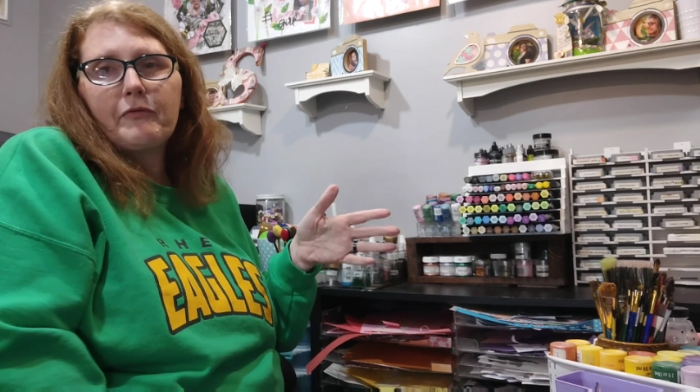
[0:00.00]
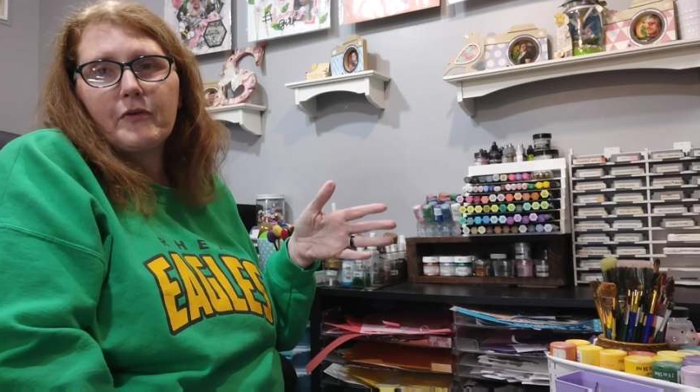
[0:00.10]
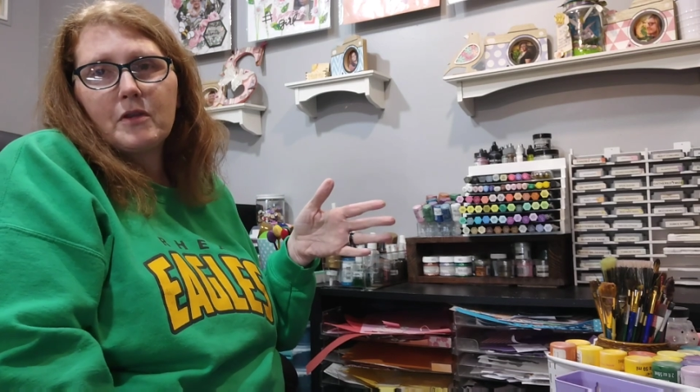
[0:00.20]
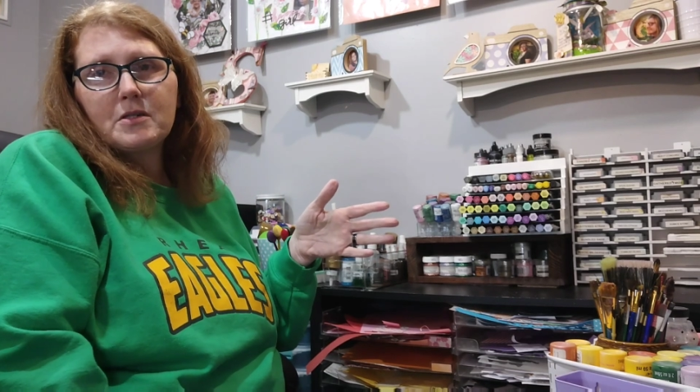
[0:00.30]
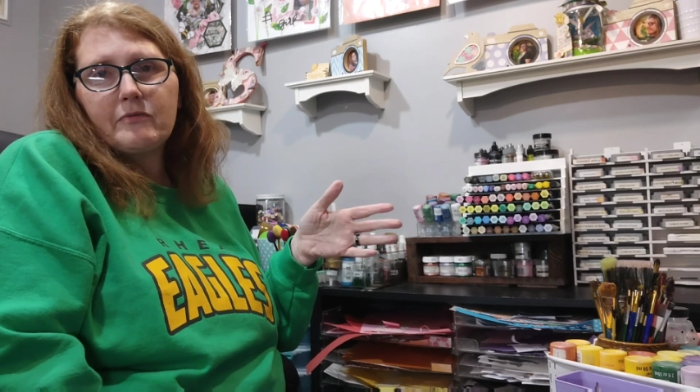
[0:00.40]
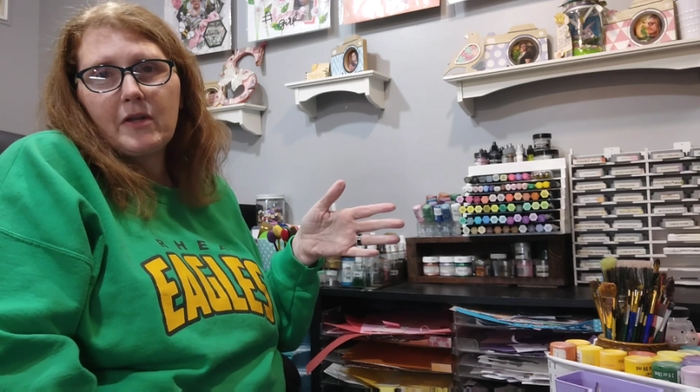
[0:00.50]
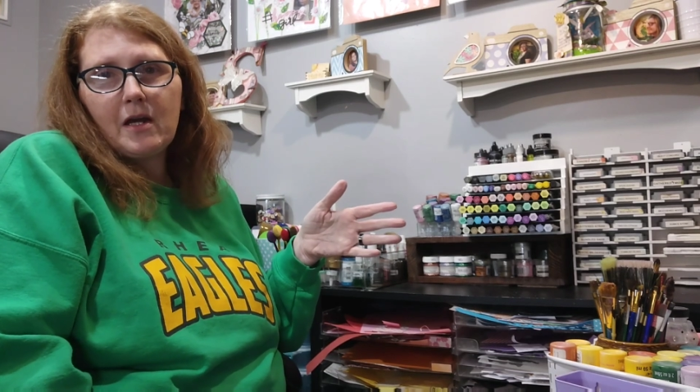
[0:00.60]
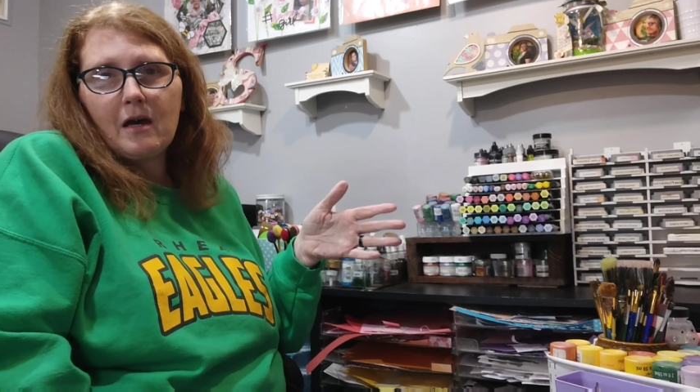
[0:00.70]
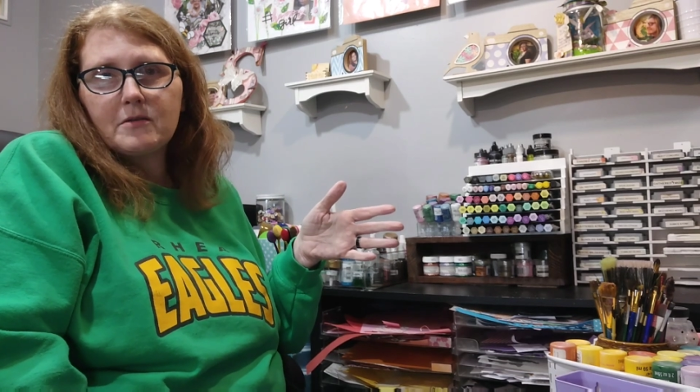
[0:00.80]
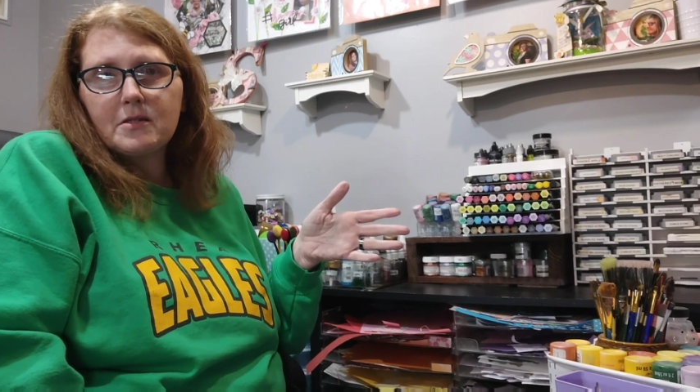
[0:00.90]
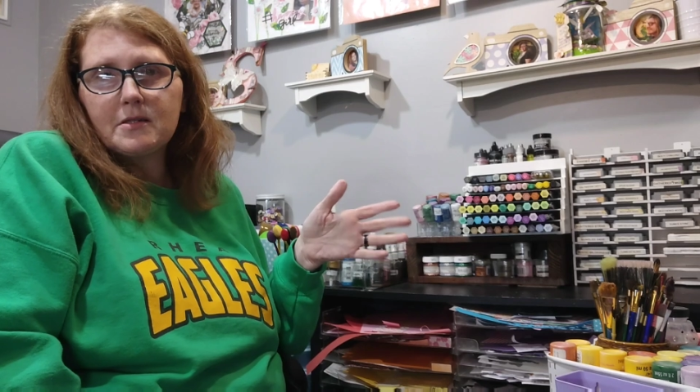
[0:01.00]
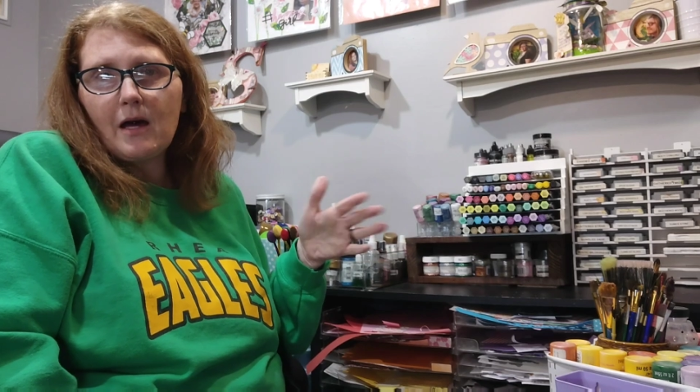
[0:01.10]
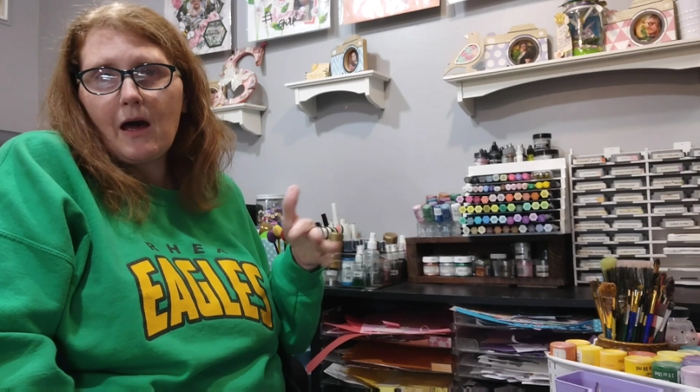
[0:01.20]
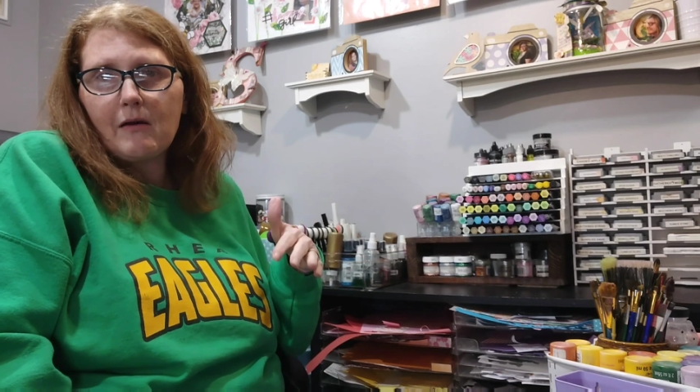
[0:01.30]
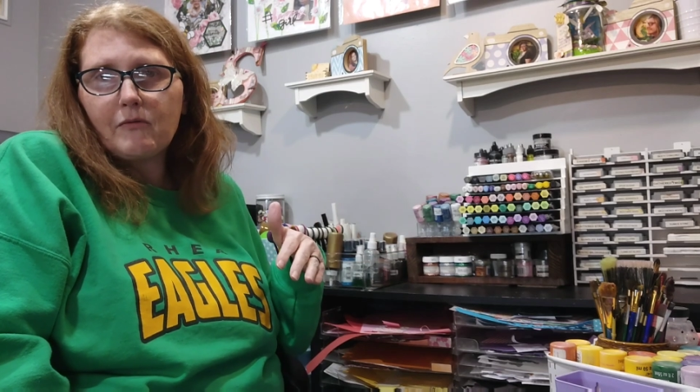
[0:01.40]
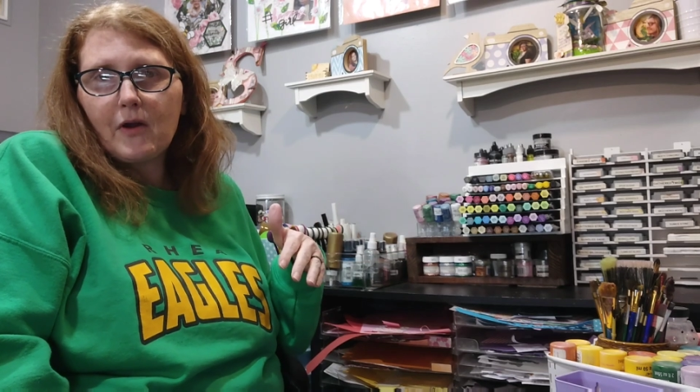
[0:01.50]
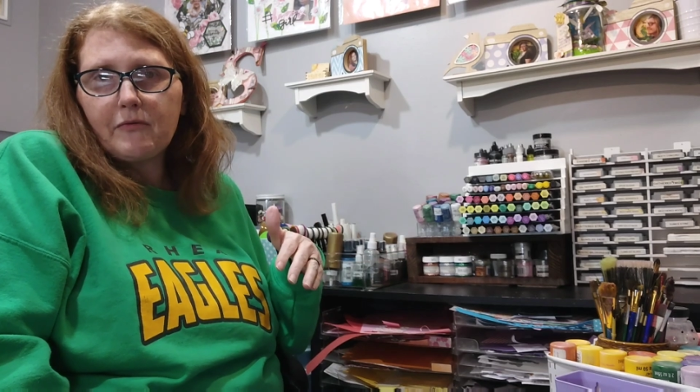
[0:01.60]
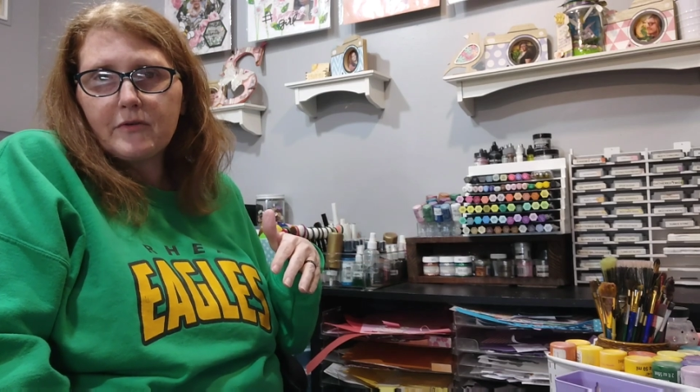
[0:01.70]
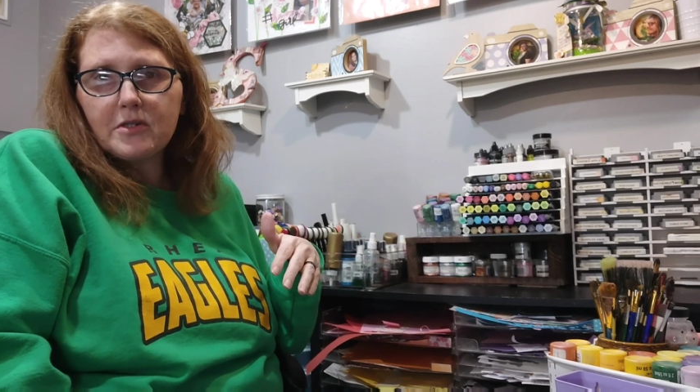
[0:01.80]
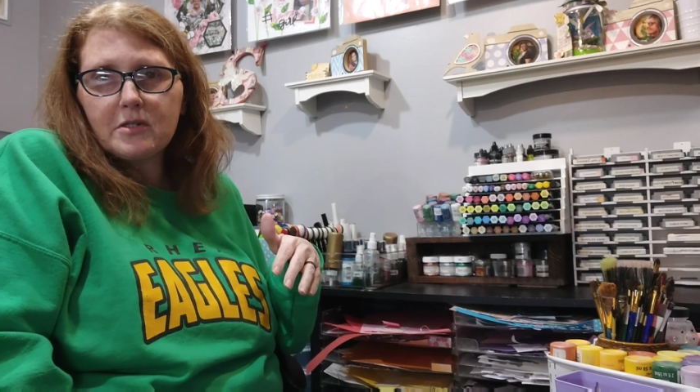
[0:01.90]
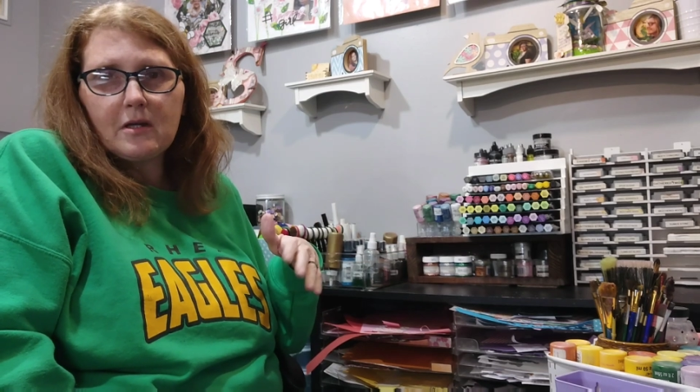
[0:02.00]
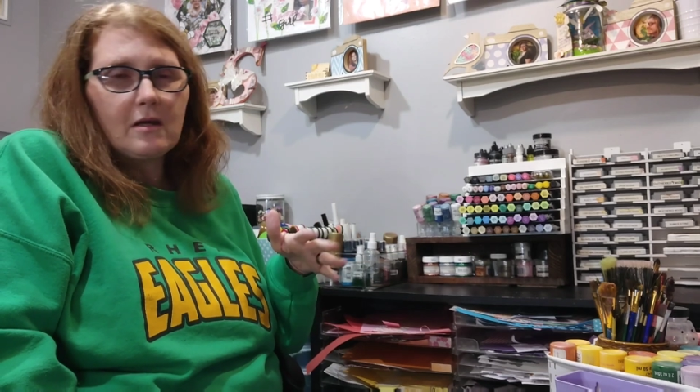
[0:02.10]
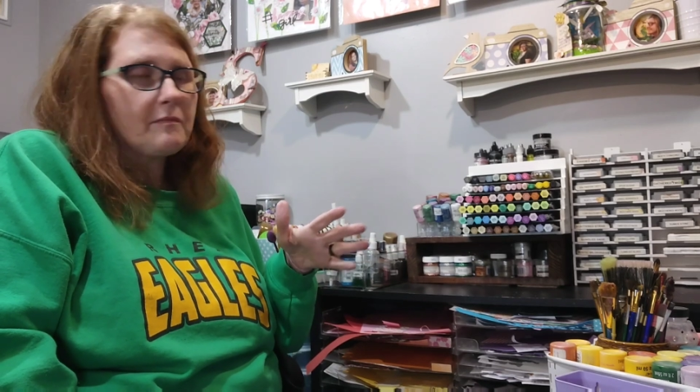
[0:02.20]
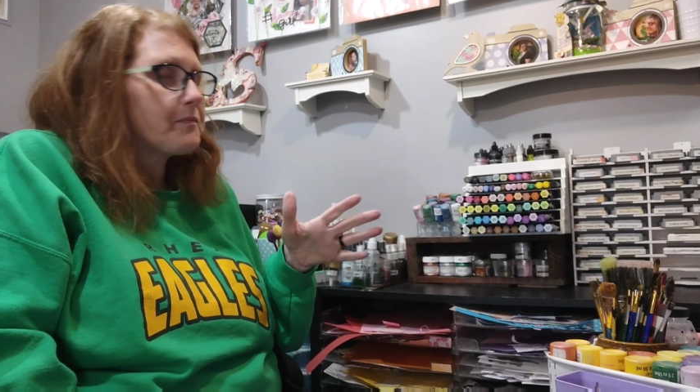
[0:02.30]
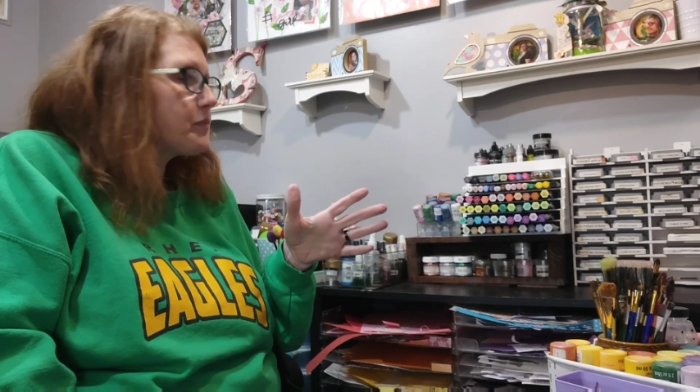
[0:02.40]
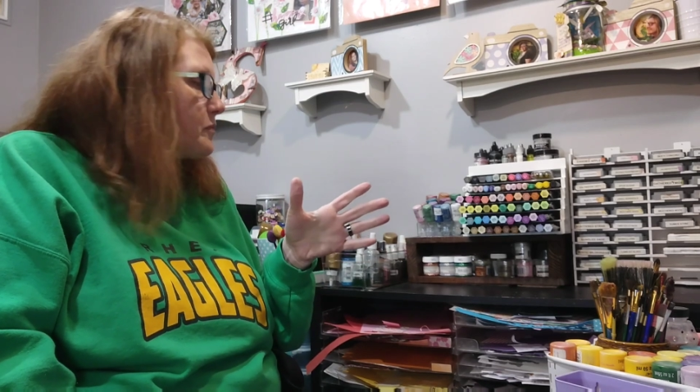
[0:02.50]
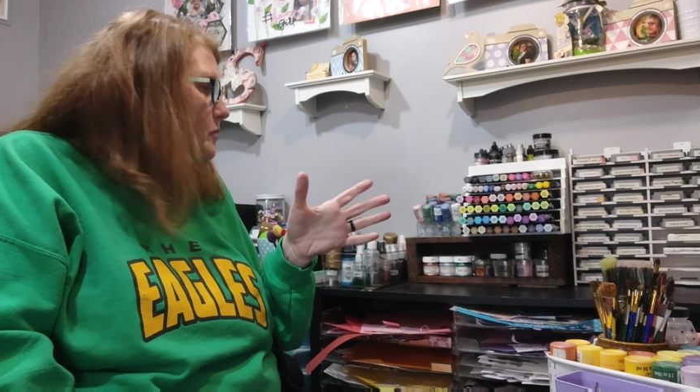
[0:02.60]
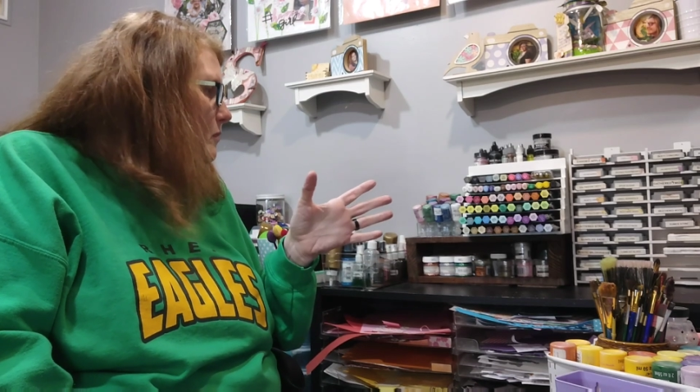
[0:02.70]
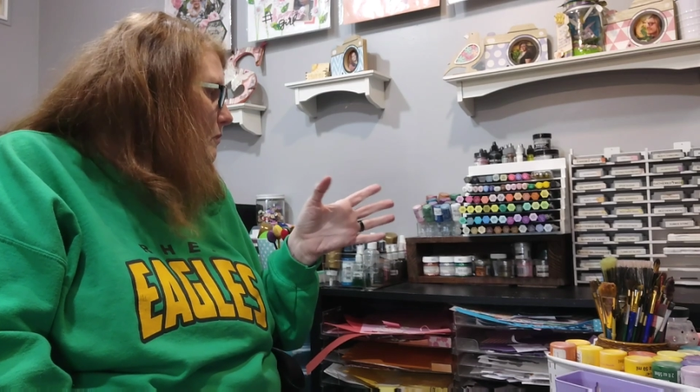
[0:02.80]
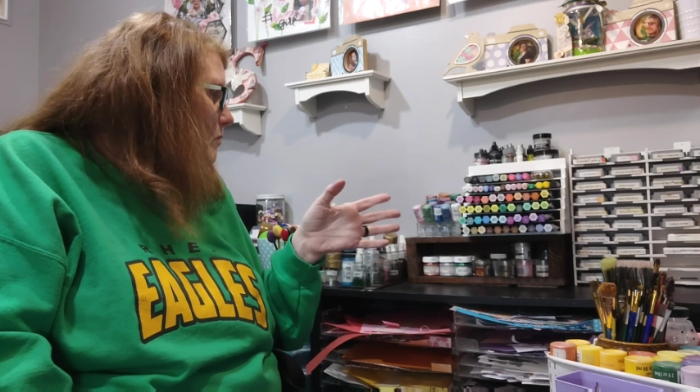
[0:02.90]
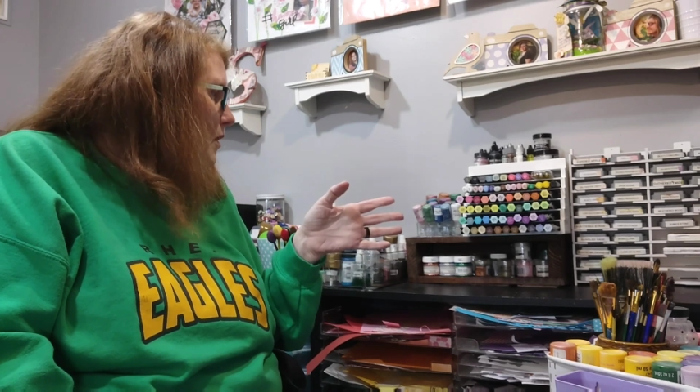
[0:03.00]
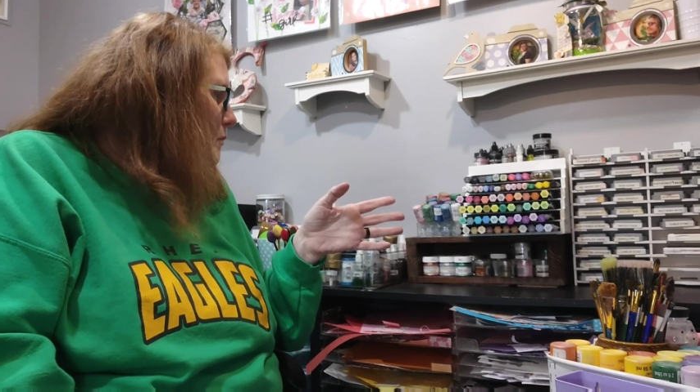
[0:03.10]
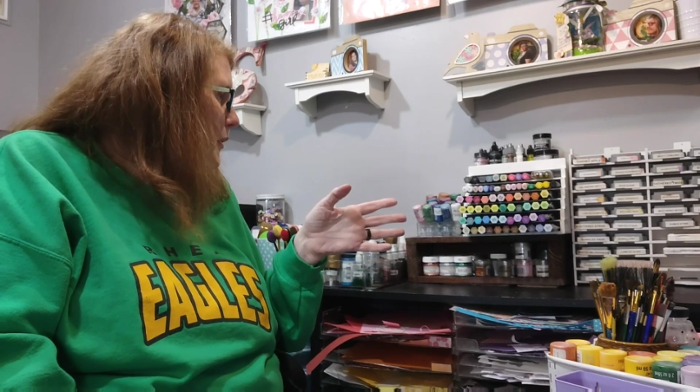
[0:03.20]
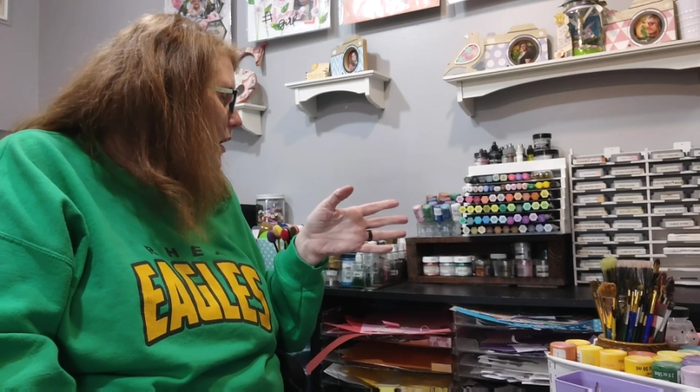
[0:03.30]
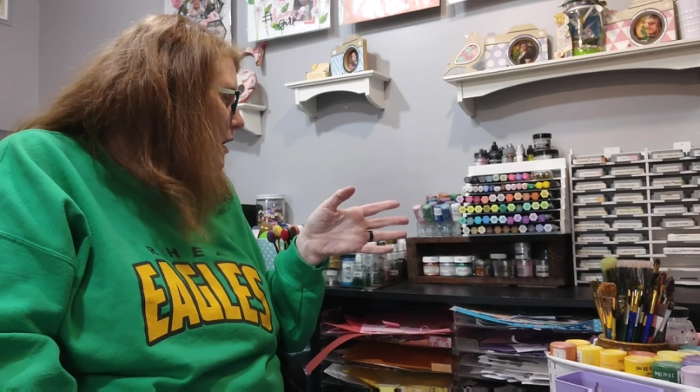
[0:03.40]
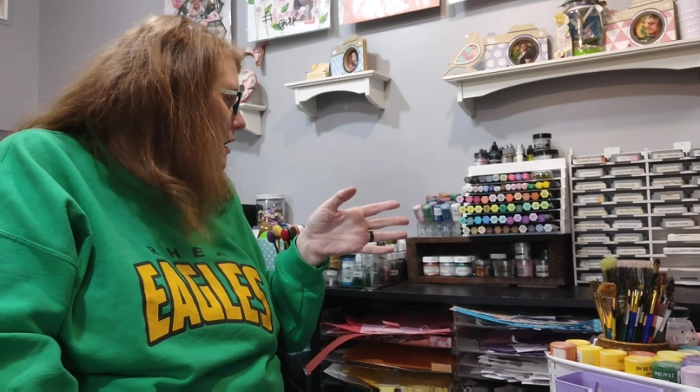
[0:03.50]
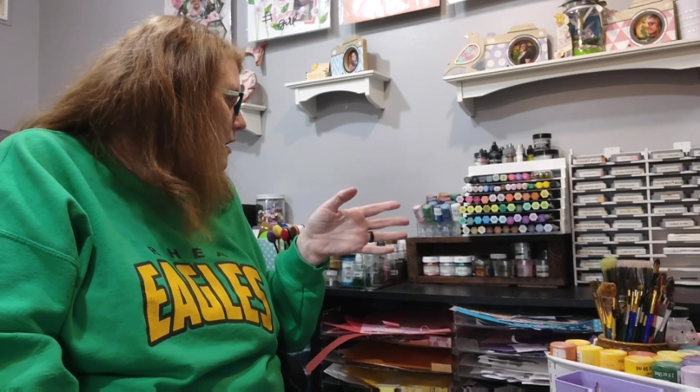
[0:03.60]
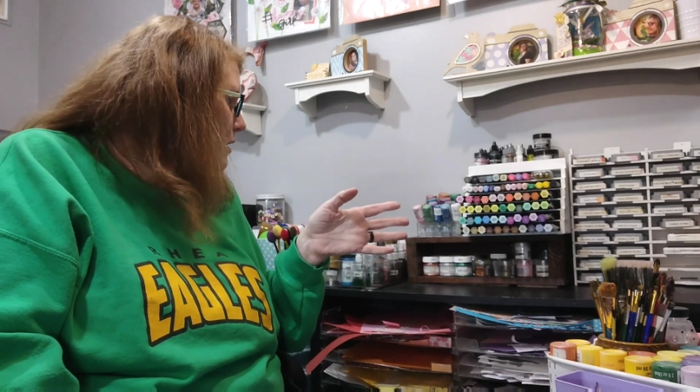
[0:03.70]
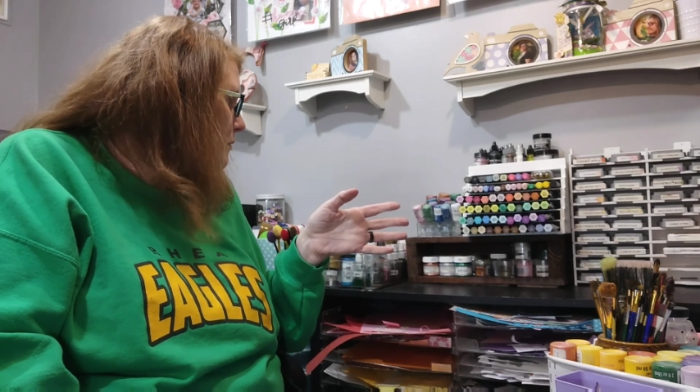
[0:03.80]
for these videos, since I have referenced it. But